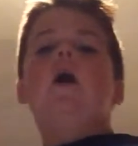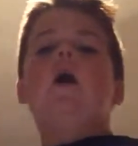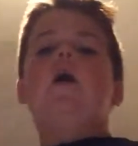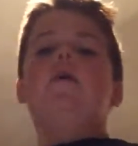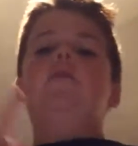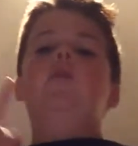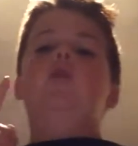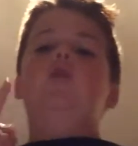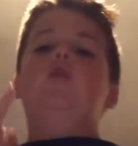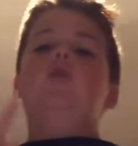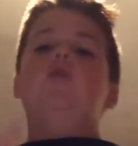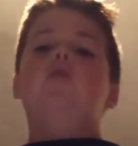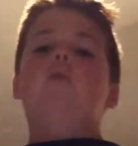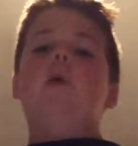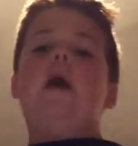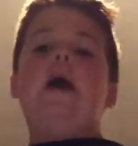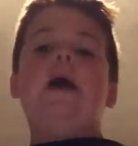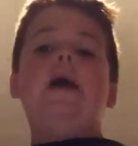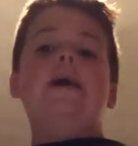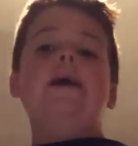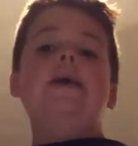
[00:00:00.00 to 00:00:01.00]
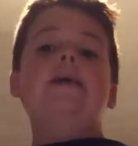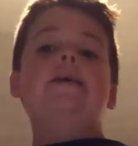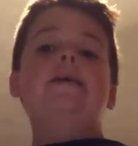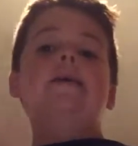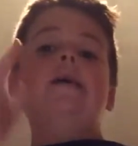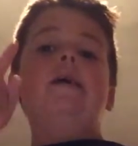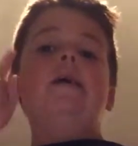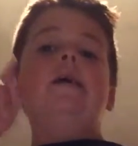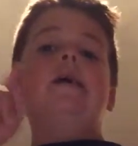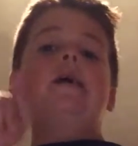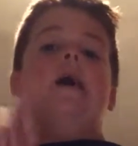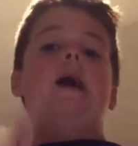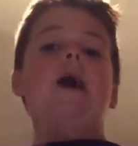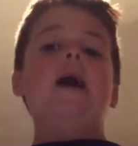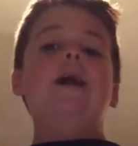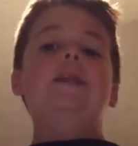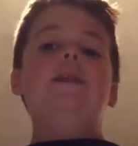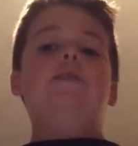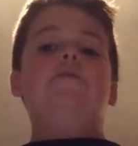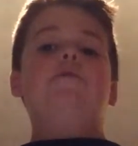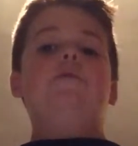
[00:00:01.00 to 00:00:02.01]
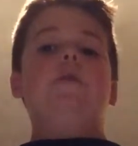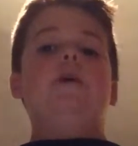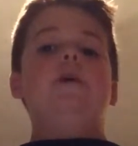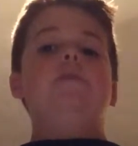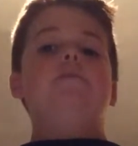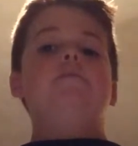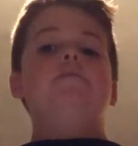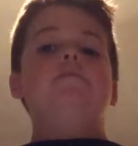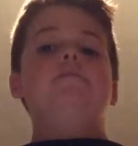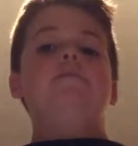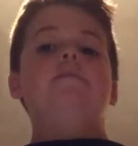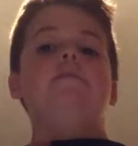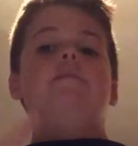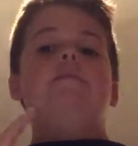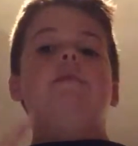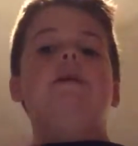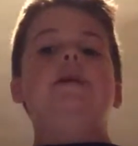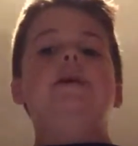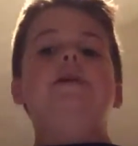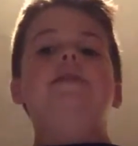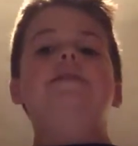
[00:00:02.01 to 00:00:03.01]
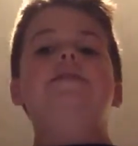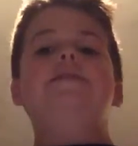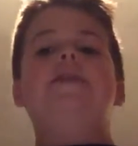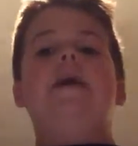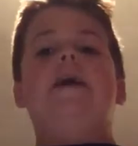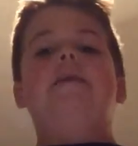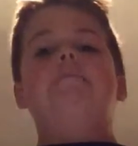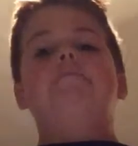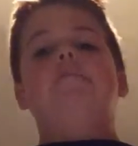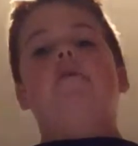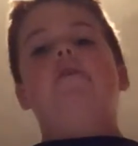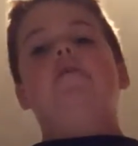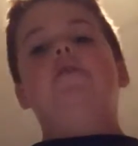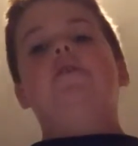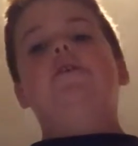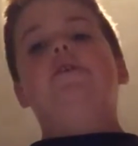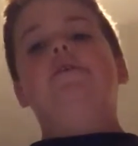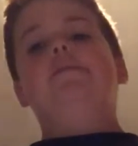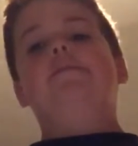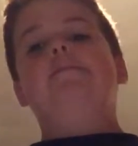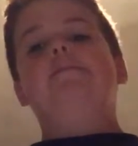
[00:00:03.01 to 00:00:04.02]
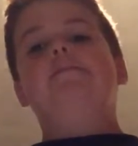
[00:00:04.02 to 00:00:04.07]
of a gray elephant in Denmark?